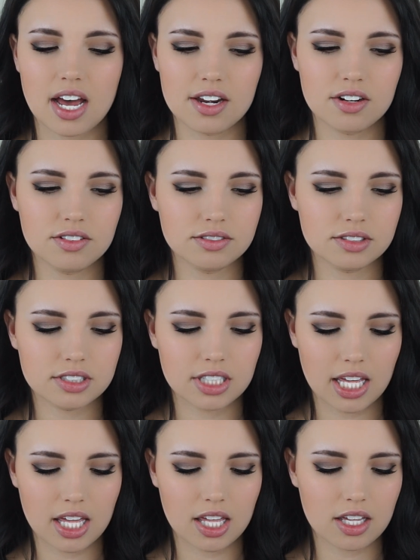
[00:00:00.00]
I don't
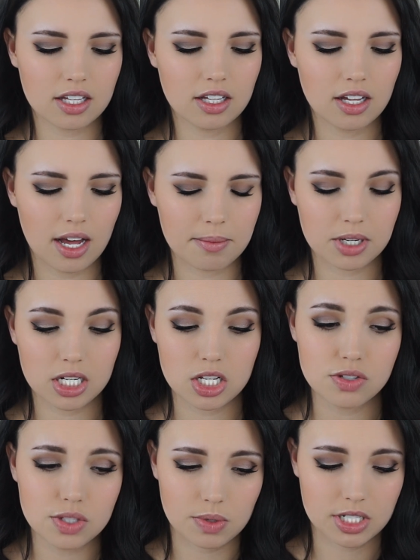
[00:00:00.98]
think I'm going to
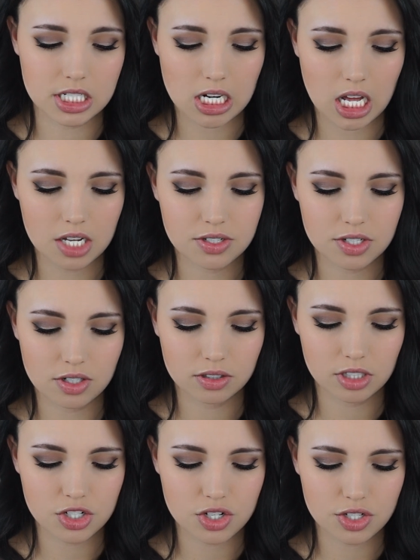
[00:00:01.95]
use one today, so
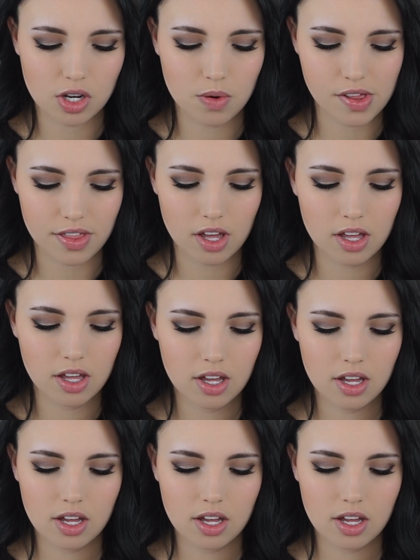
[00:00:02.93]
let's just go with it.